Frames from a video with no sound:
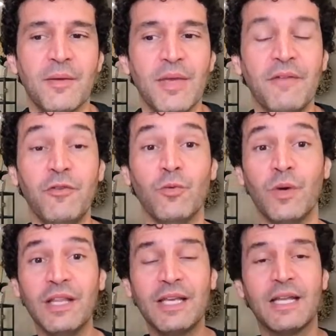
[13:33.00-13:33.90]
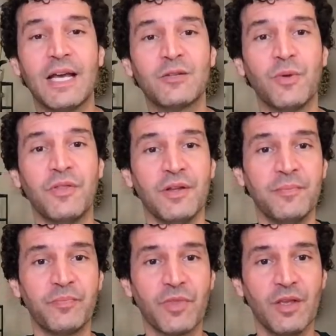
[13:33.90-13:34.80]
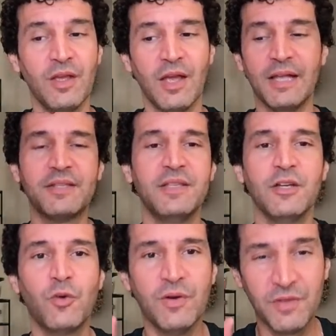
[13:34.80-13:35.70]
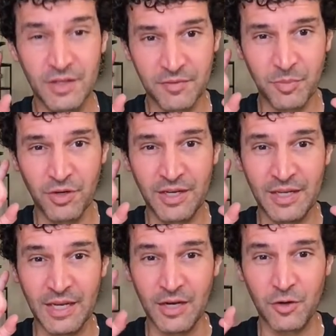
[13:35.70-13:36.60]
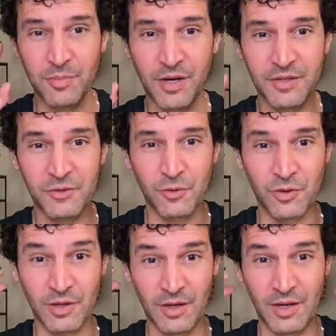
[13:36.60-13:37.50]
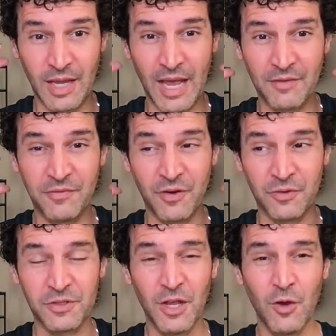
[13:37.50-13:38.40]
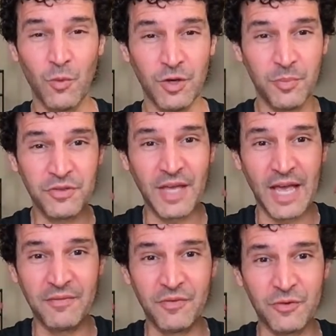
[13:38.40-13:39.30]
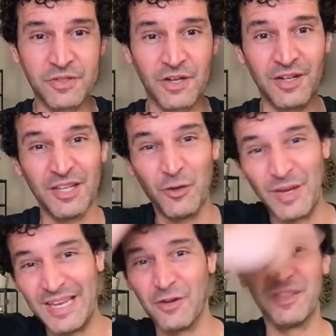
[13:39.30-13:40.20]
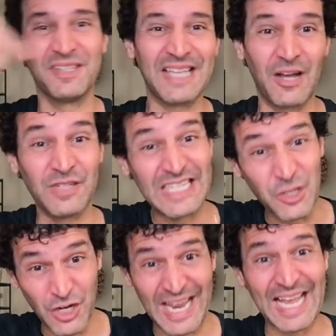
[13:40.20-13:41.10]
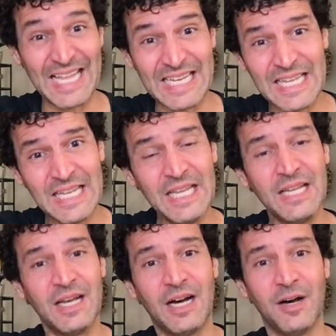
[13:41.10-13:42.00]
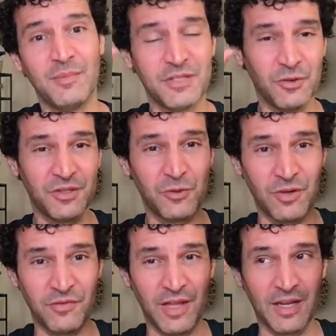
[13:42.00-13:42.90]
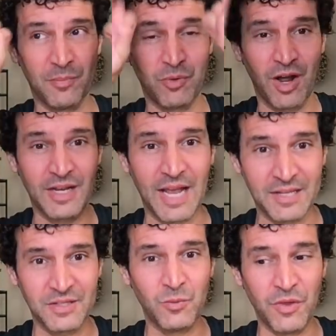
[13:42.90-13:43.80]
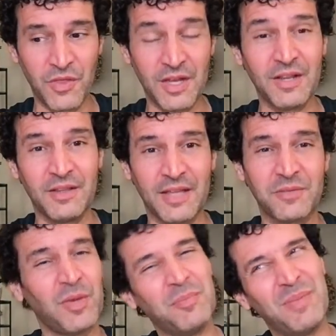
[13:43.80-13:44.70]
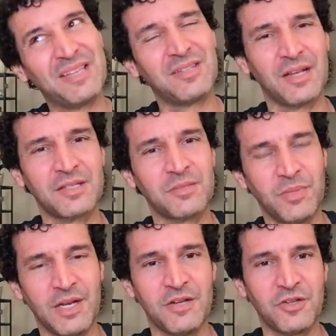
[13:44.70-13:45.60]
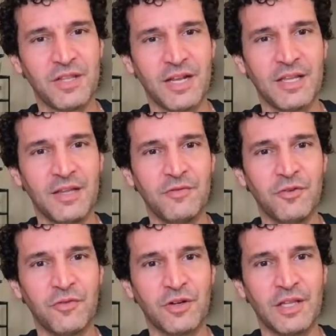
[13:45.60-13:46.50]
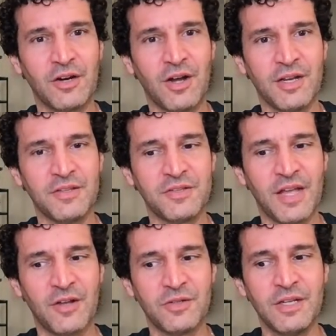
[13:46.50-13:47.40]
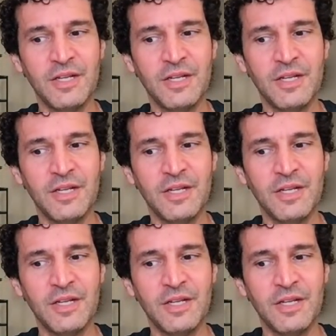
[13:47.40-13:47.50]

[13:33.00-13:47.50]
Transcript: If you really connect with it, it's the equivalent of putting in earbuds or headphones. When you put the headphones on, you hear the sound in your head. So it's sort of like a broadcasted within, and that's my best explanation that I can give you for clairaudient sound.